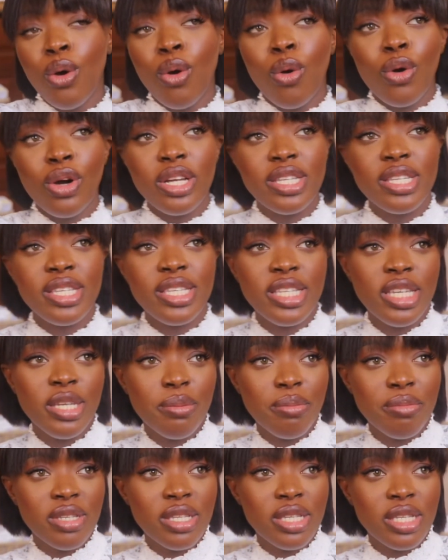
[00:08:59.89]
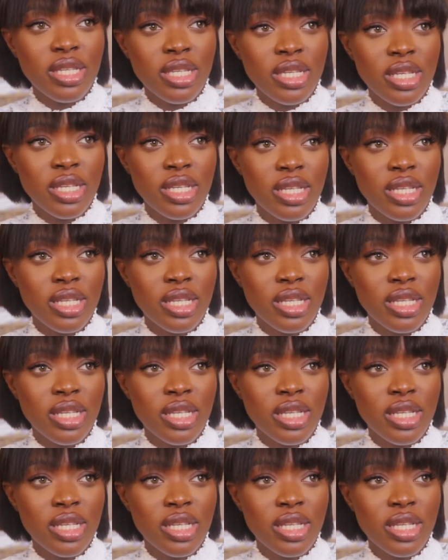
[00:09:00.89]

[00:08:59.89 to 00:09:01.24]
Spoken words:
or seems